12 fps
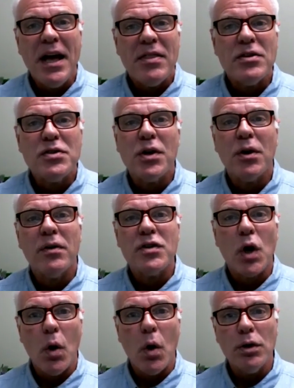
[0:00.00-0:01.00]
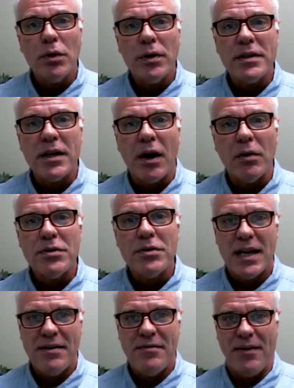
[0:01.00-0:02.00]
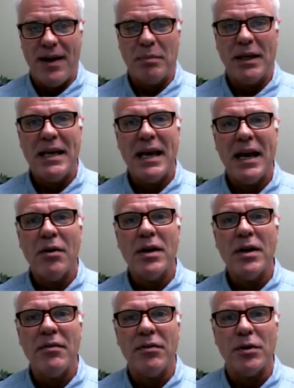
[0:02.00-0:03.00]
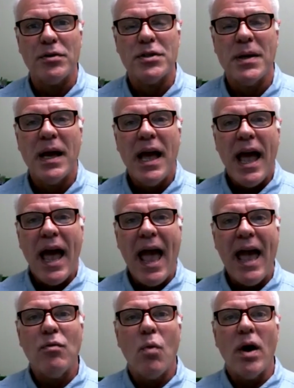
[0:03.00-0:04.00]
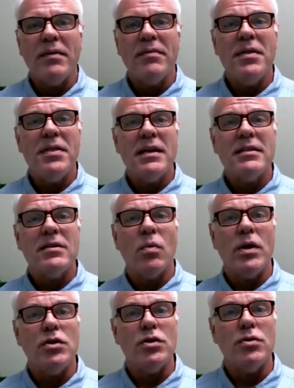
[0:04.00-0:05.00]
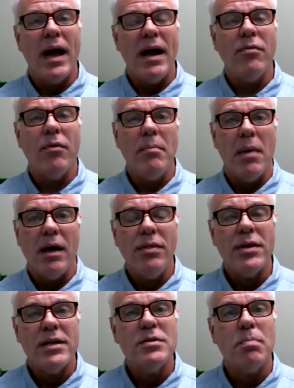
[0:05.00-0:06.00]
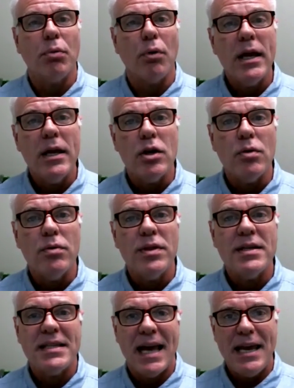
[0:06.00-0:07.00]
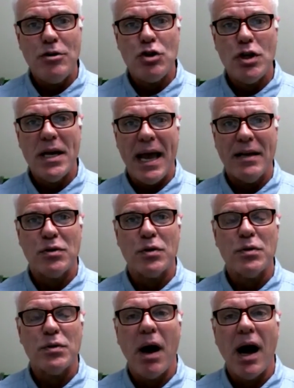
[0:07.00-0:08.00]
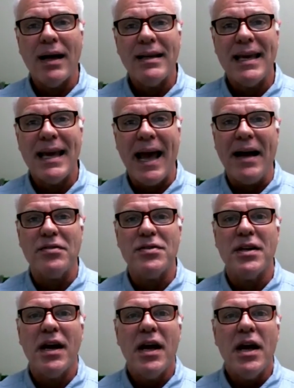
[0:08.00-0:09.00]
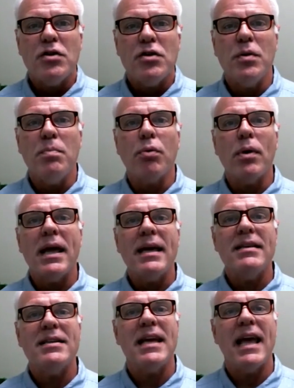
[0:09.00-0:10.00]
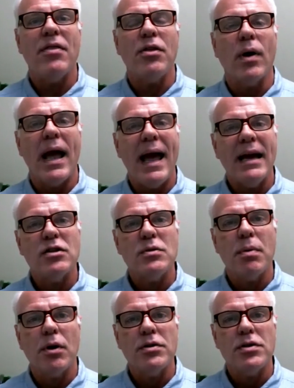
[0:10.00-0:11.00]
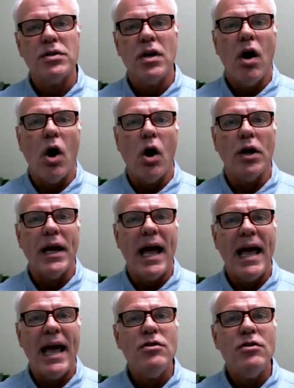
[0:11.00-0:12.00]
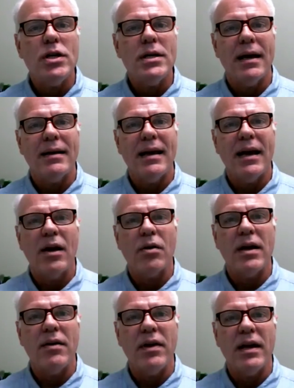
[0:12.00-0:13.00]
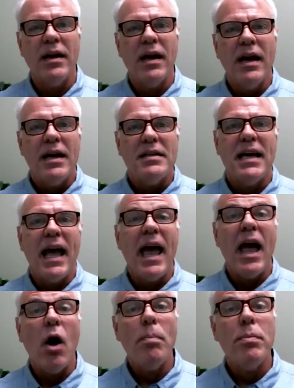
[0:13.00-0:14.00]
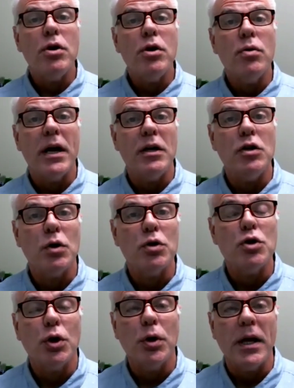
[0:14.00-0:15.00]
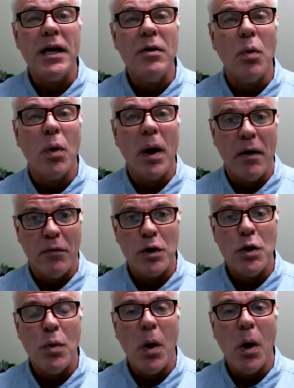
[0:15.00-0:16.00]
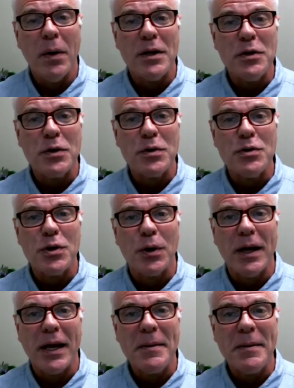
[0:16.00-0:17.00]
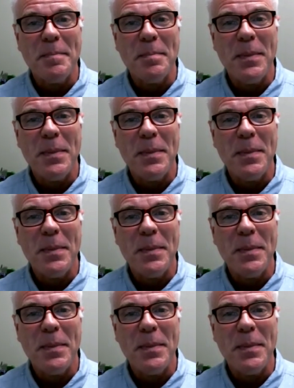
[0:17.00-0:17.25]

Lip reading: that serves older adults and family caregivers. And one of the things that we do every month is bring you this Aging Answers podcast to bring together experts on aging and caregiving to help you in your journey wherever you are in your journey.